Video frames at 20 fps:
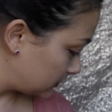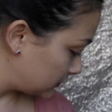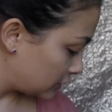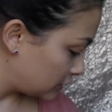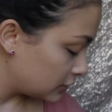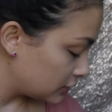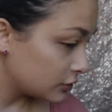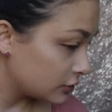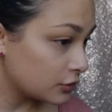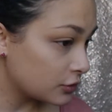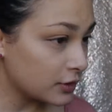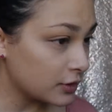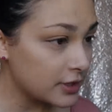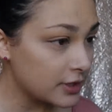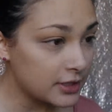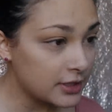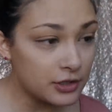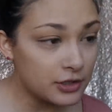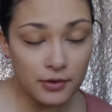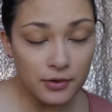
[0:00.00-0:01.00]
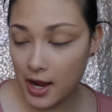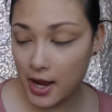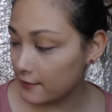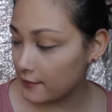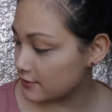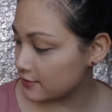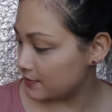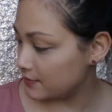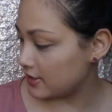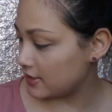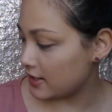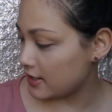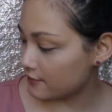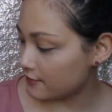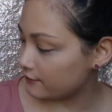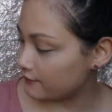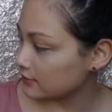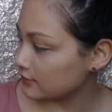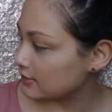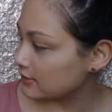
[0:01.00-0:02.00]
Jordan, you have to be careful,
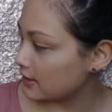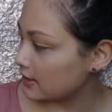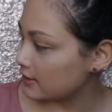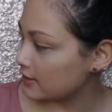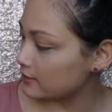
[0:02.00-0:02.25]
son.